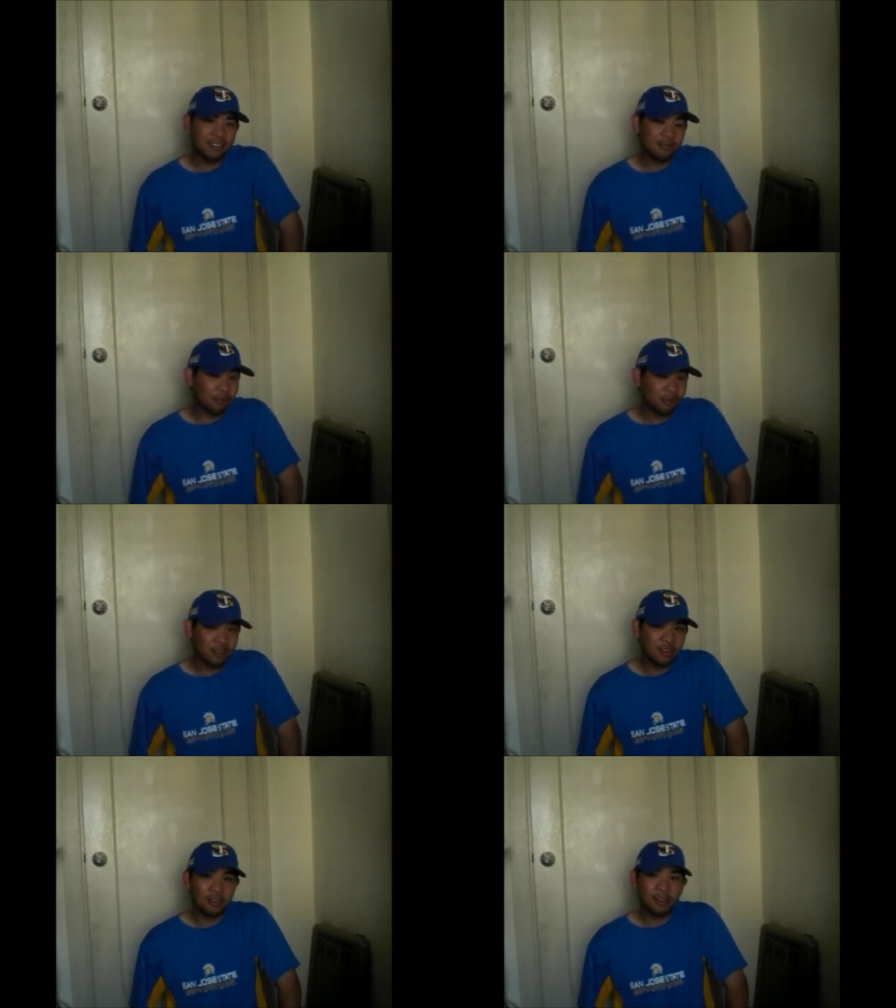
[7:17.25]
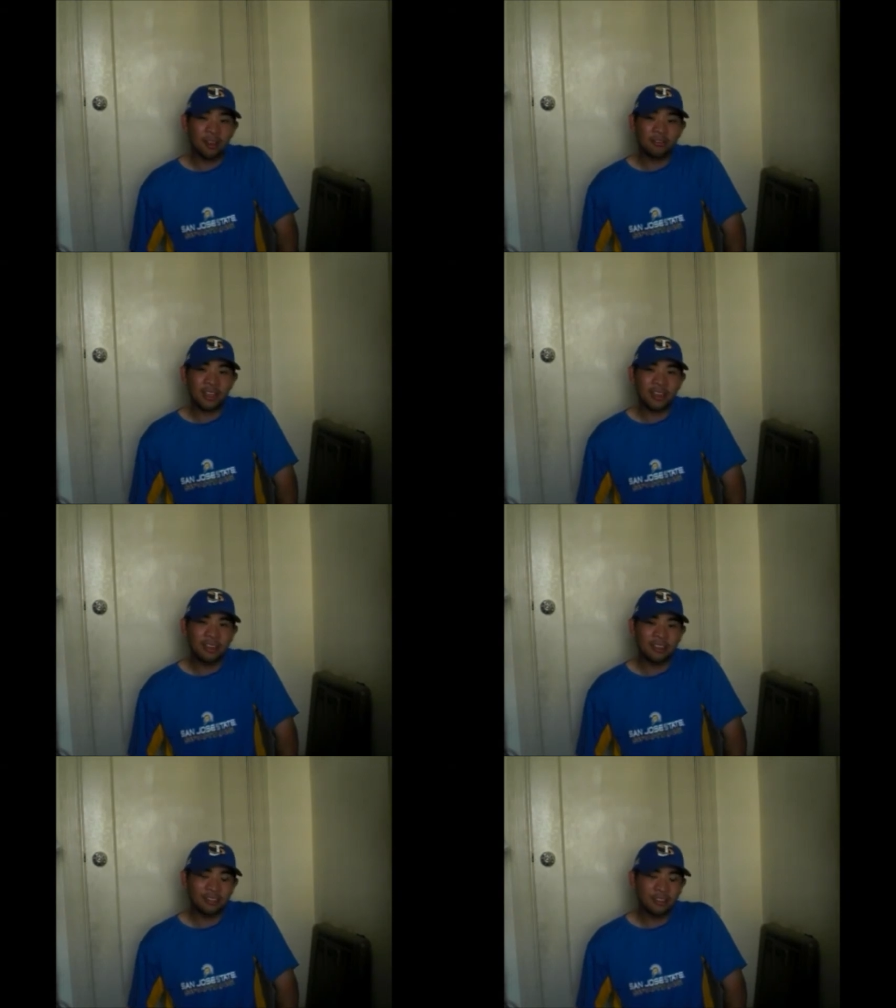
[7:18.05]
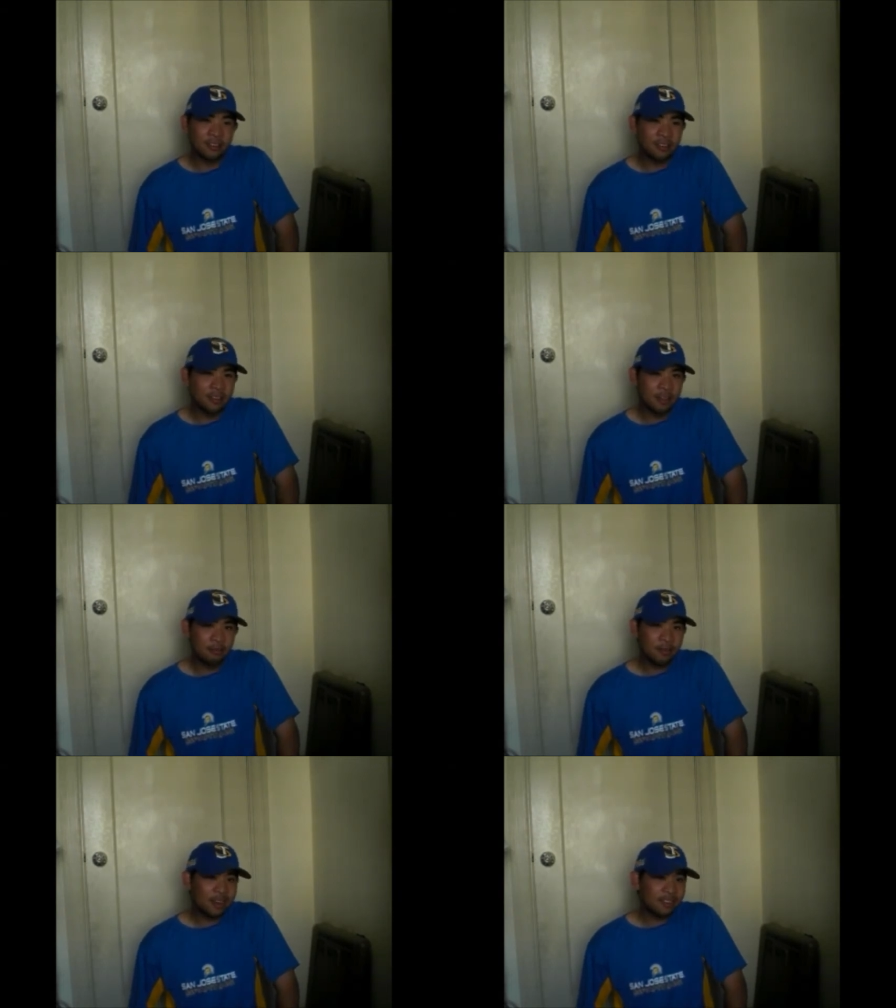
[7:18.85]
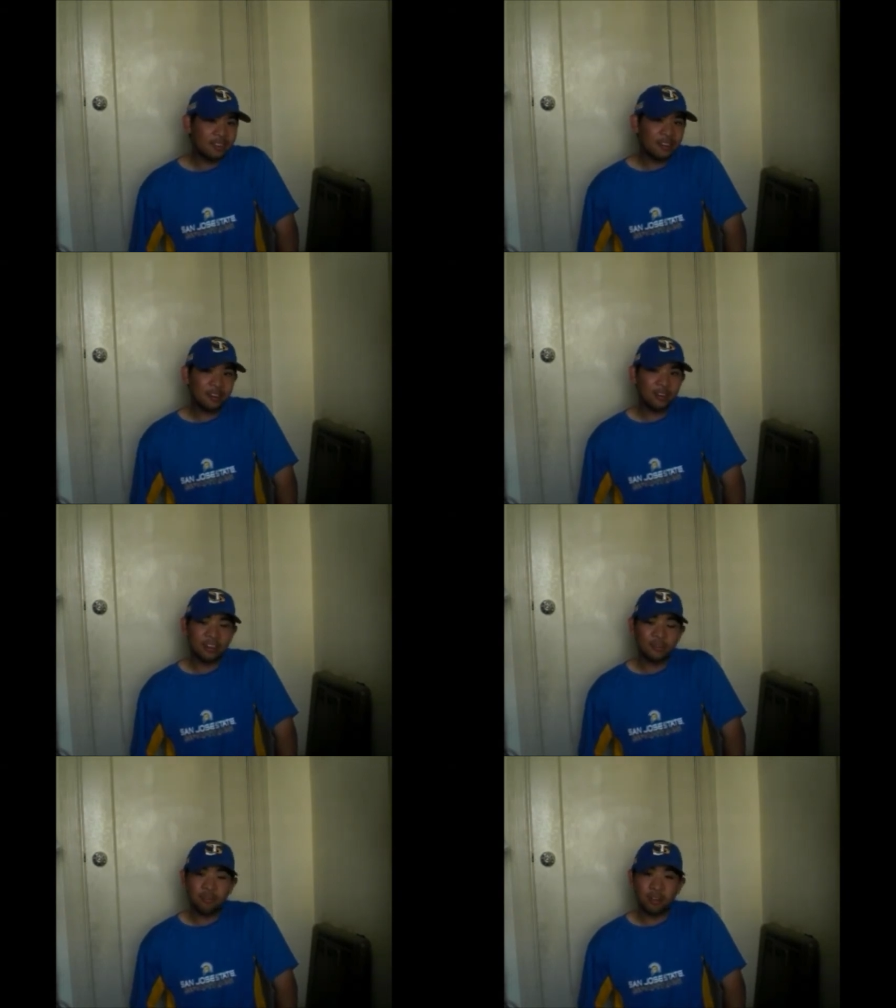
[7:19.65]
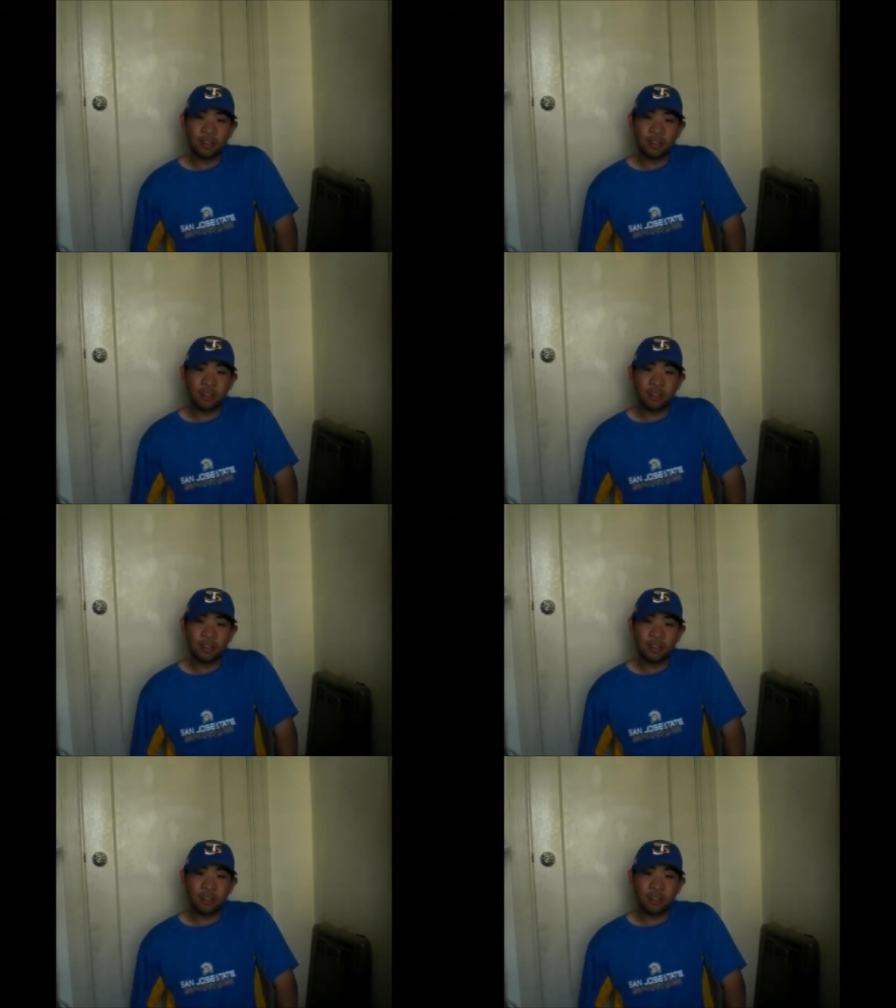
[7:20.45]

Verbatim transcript: They've rotated a lot of guys, and MacIntyre has put